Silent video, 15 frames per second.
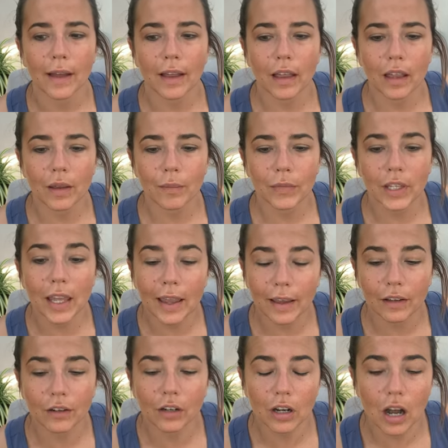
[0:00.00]
Yeah,
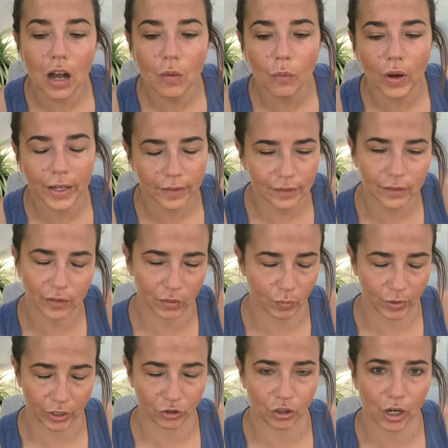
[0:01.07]
and I can't wait to
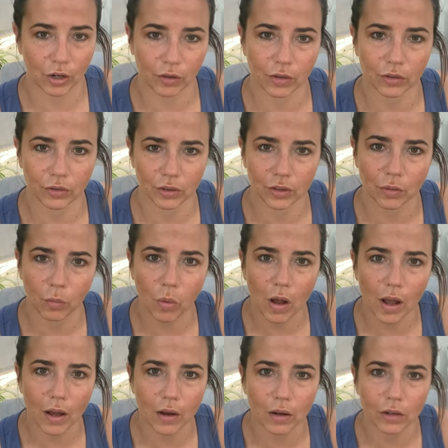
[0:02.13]
spread yoga to the
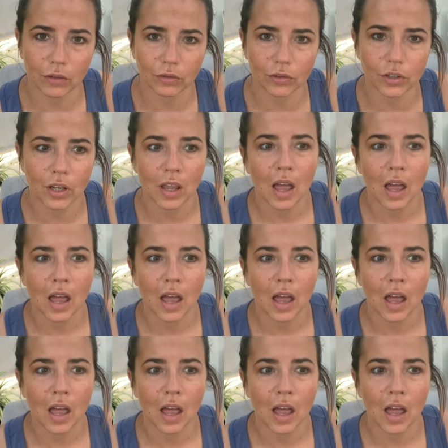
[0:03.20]
world,